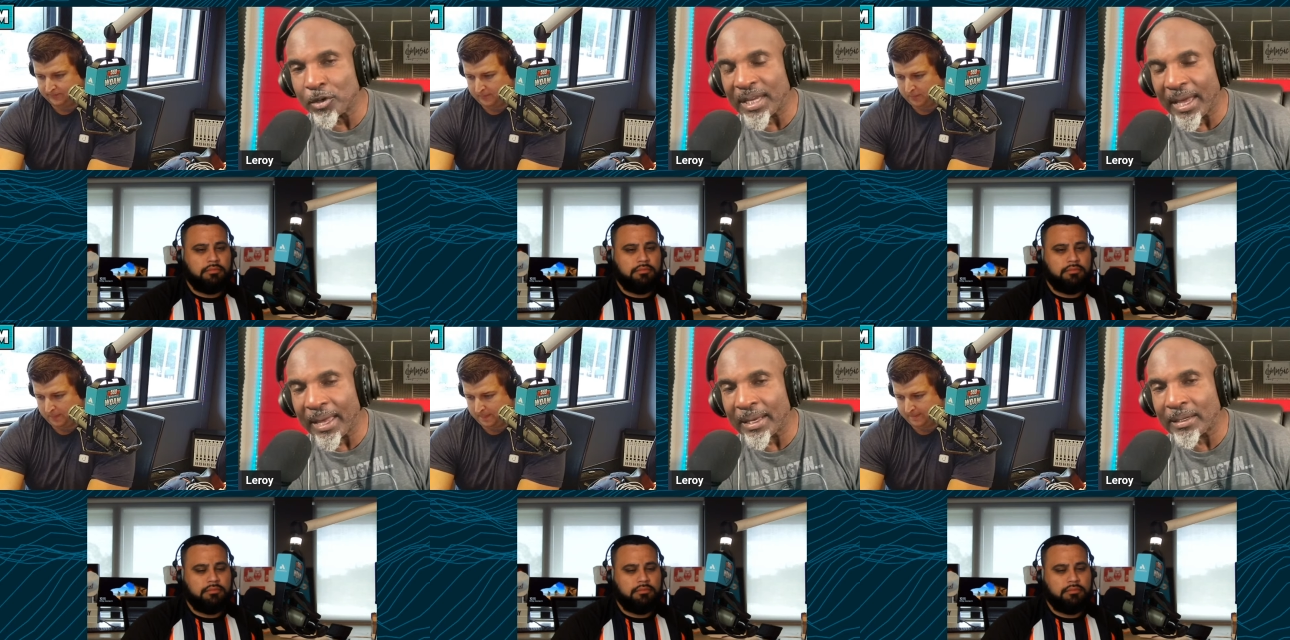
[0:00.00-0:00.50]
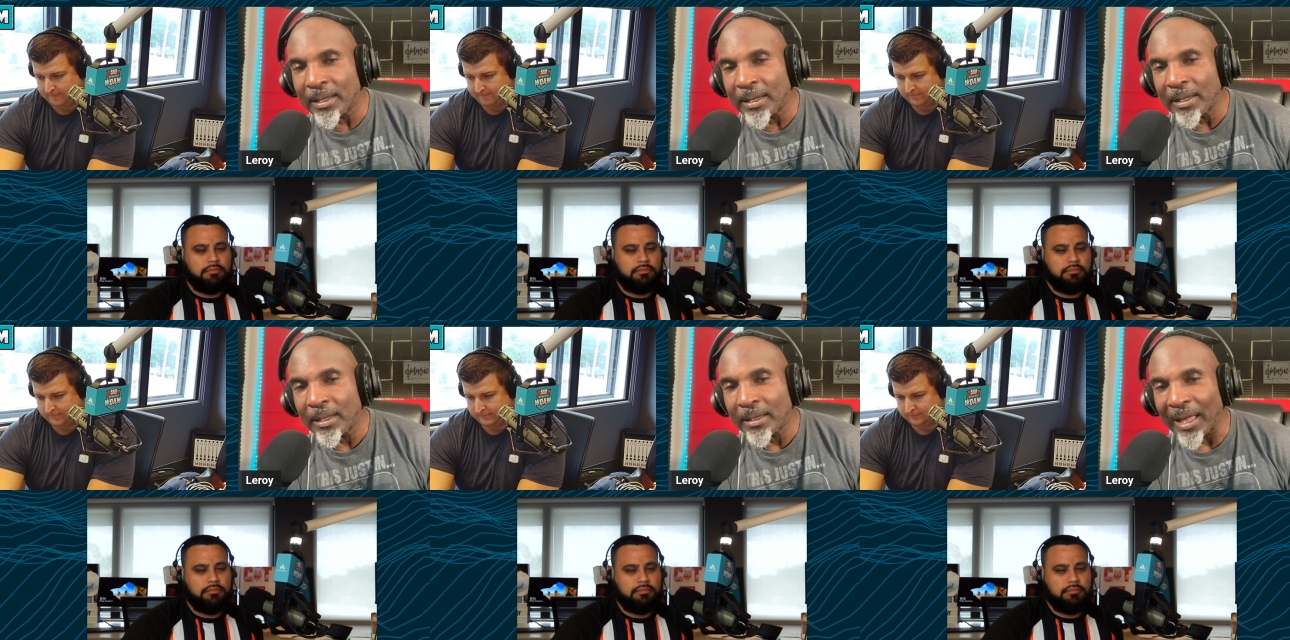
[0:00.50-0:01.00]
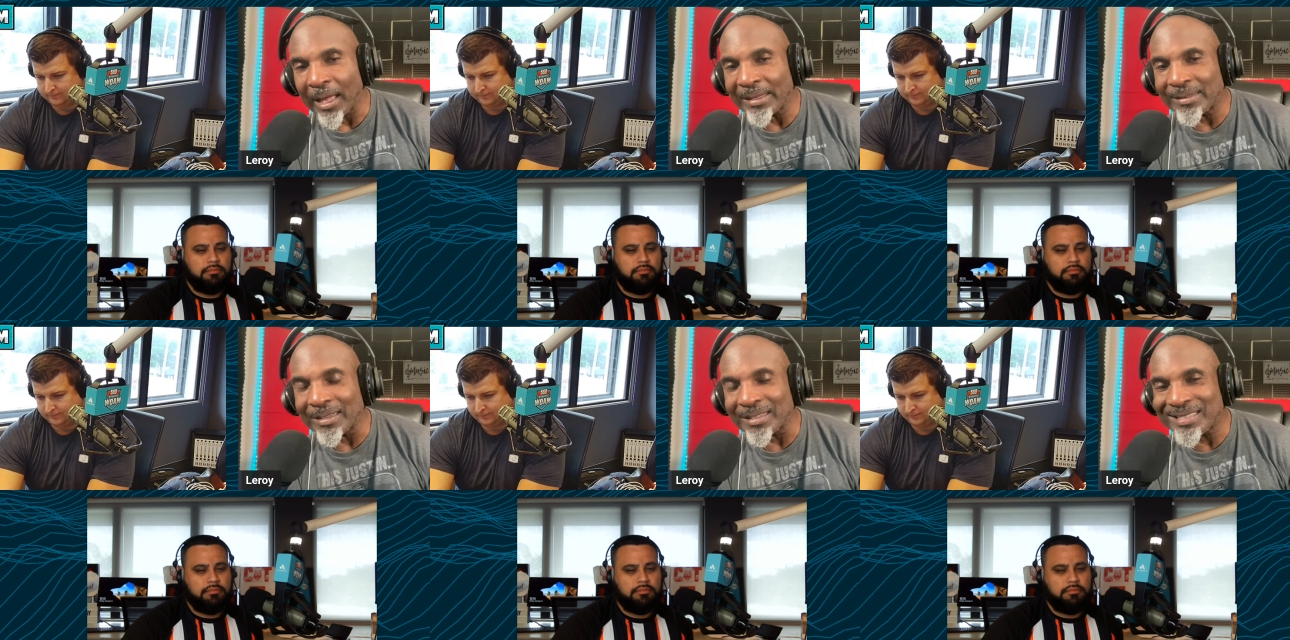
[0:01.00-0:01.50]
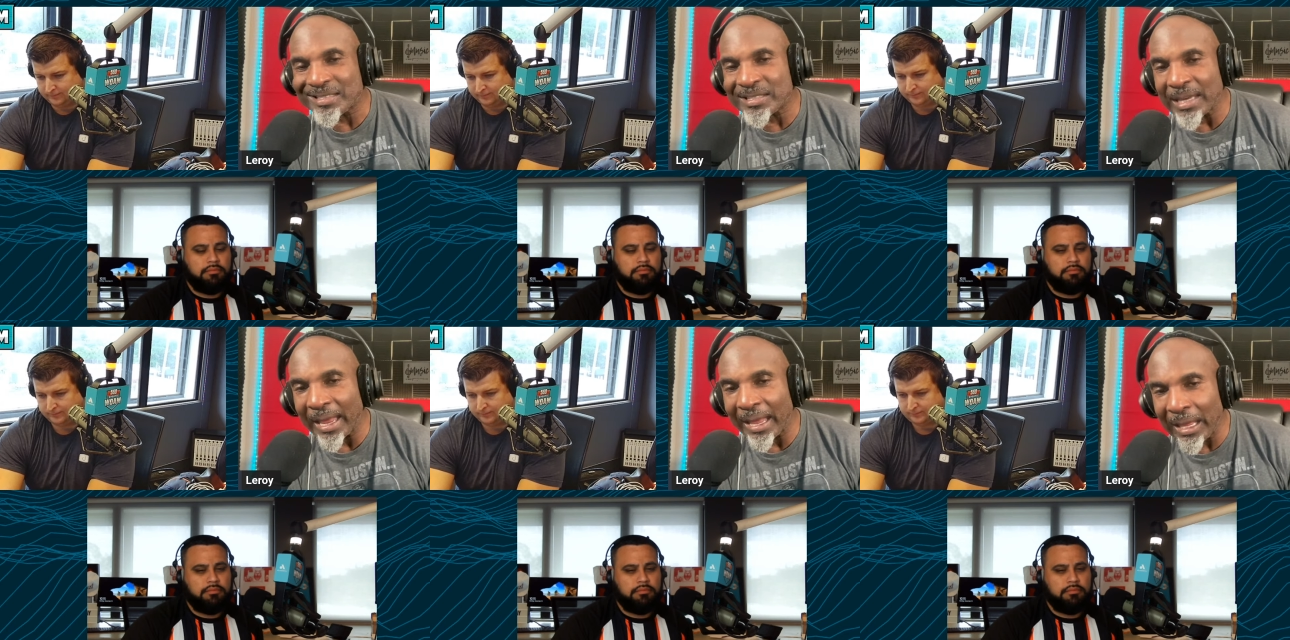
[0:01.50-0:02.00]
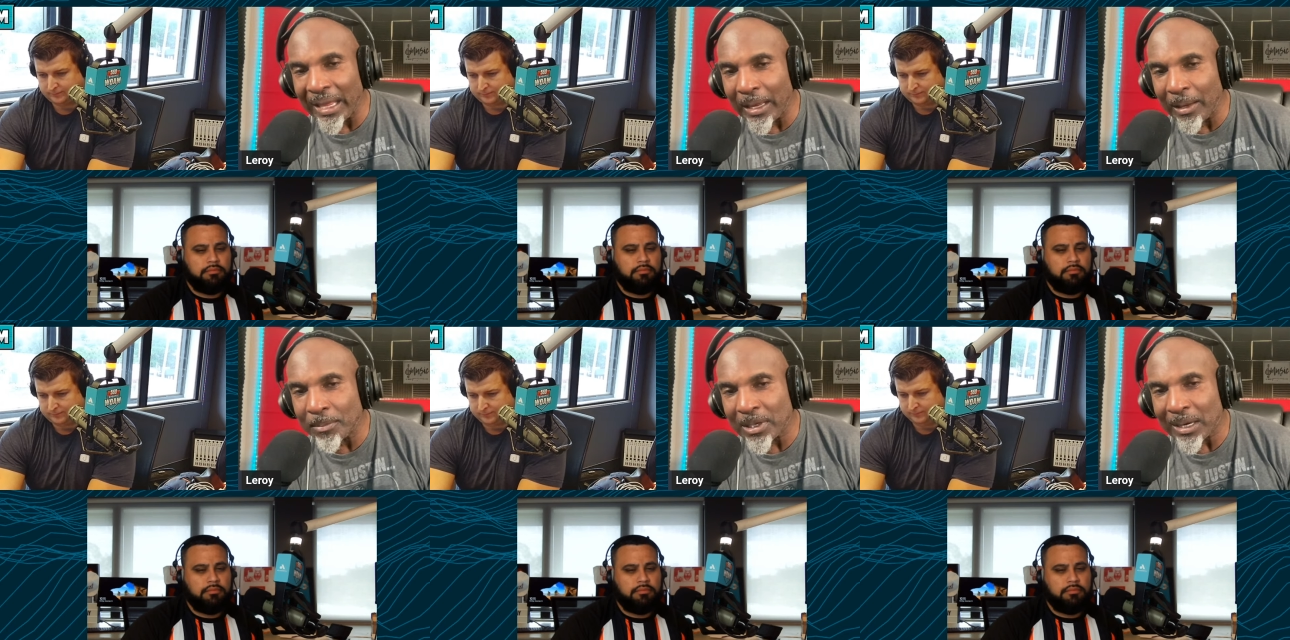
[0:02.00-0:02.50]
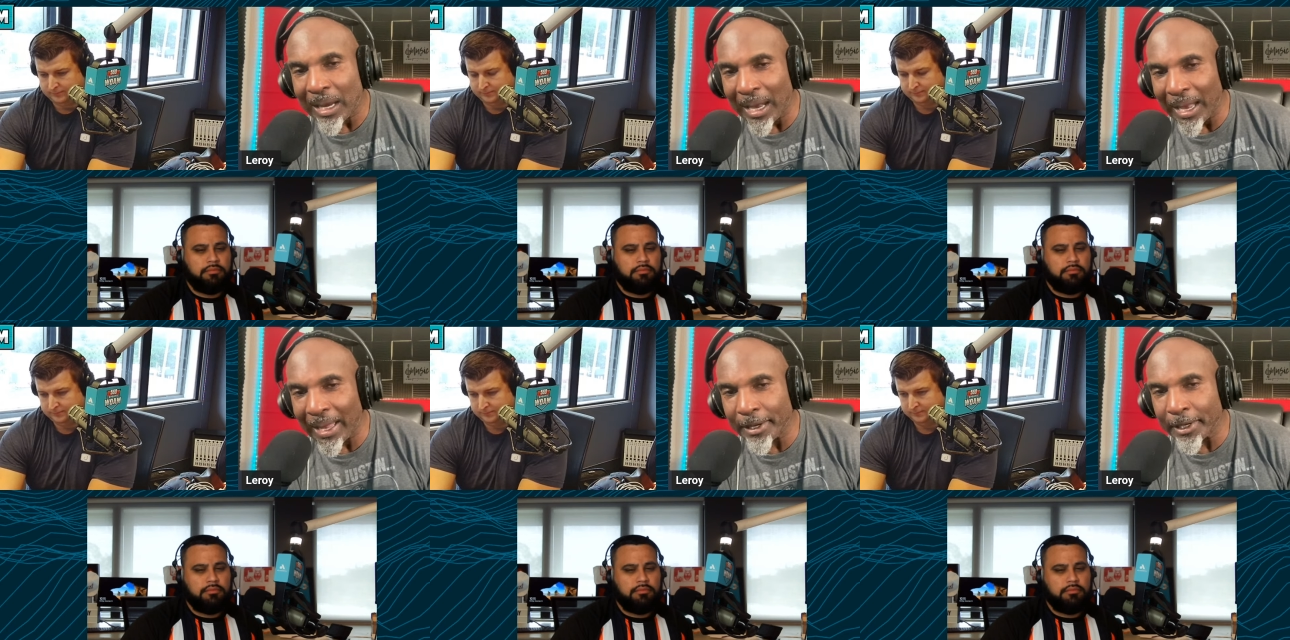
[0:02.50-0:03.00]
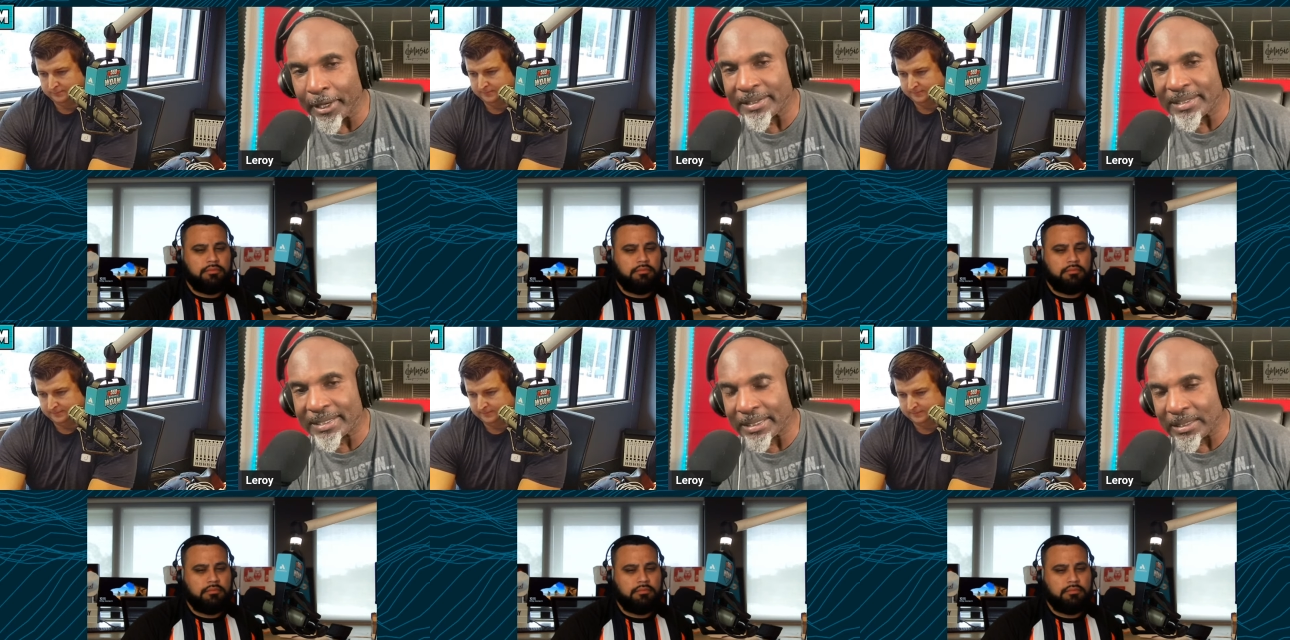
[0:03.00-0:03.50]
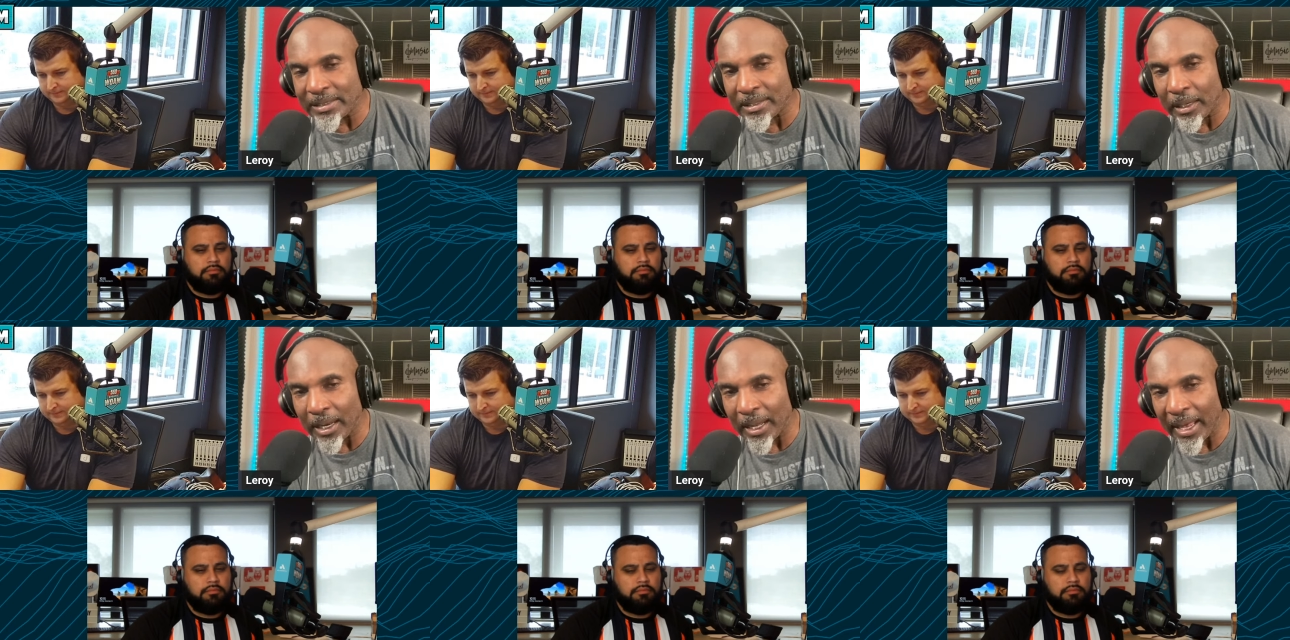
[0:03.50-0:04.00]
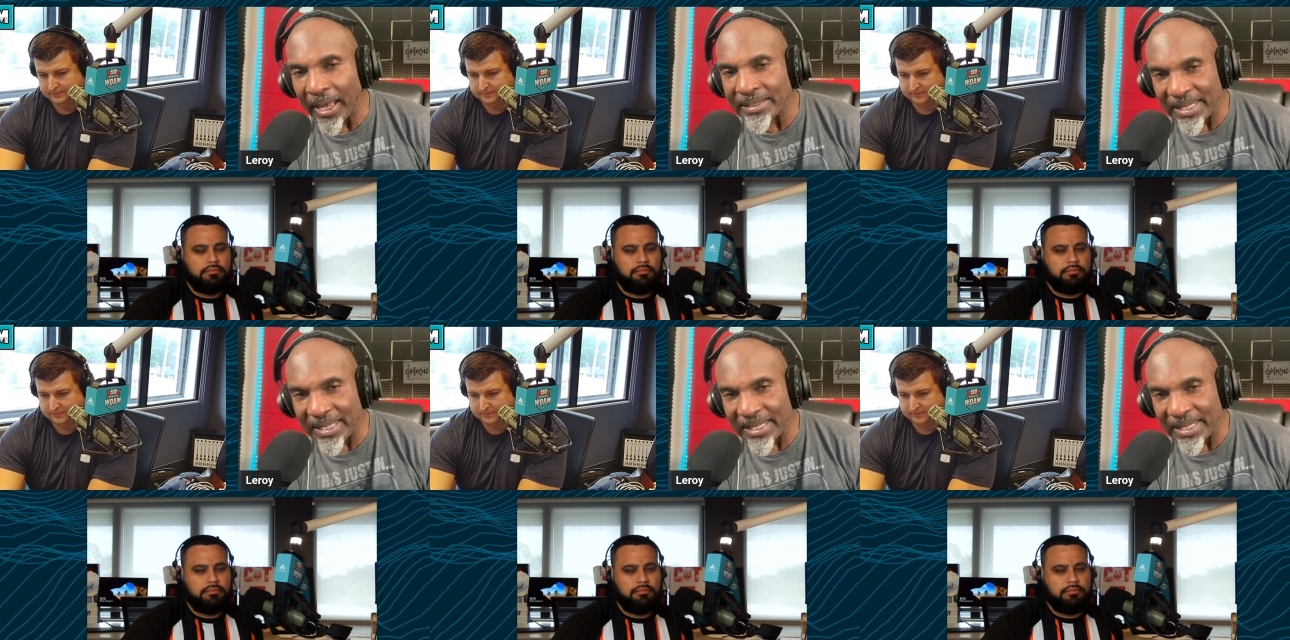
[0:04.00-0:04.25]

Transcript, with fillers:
Speaker 1: had like the same kind of season as the